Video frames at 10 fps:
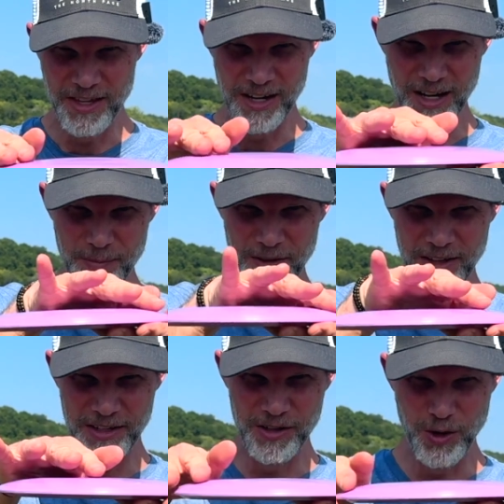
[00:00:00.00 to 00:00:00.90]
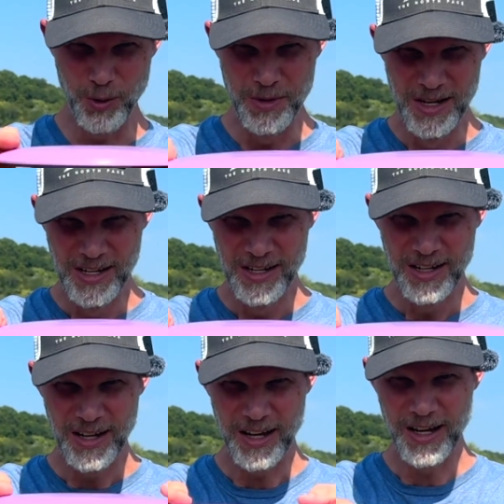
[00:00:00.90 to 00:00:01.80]
then up in the dome.
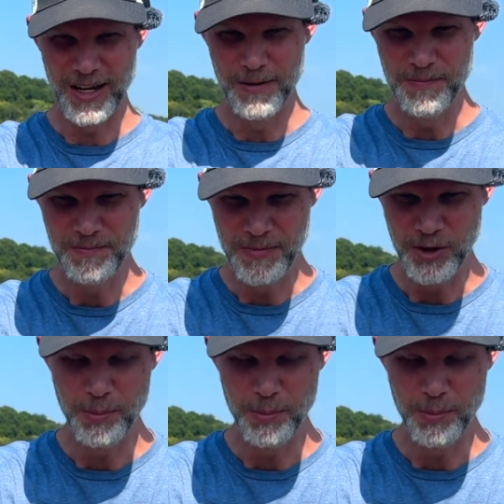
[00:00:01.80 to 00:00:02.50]
Um, little